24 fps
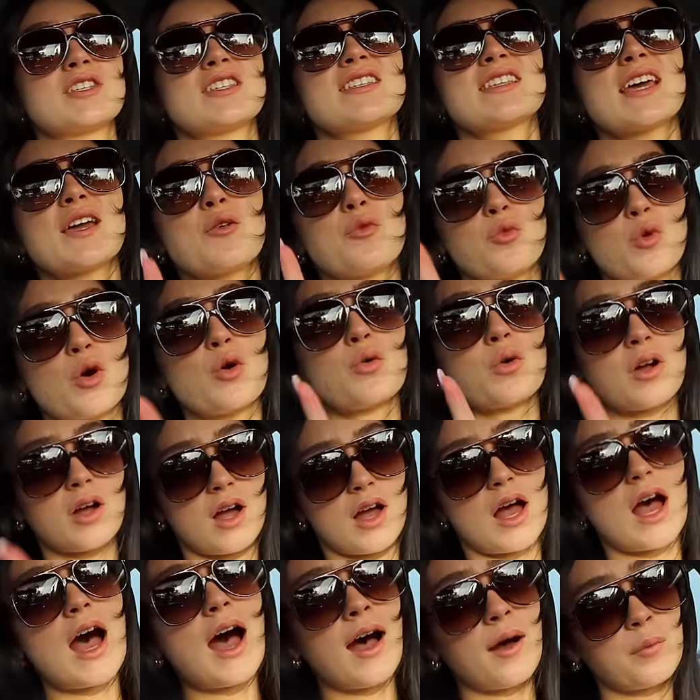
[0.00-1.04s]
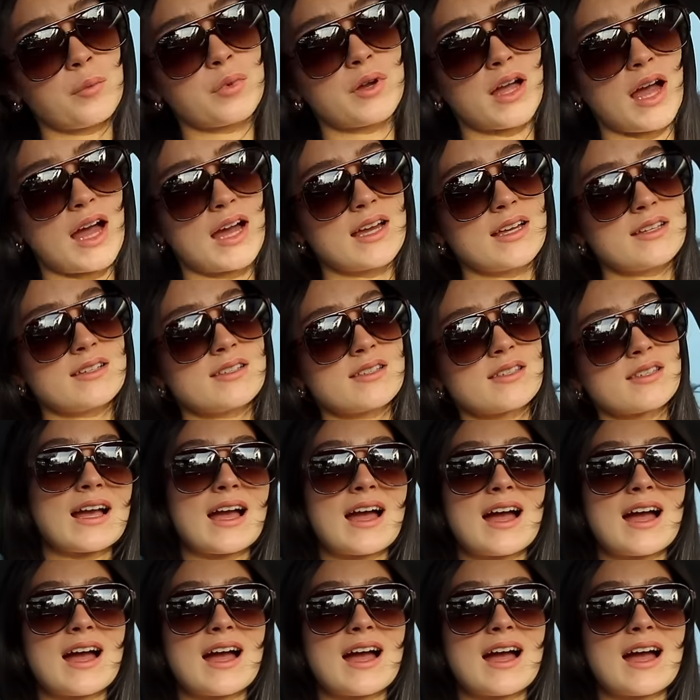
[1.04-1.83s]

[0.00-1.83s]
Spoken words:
Since I woke up, guys.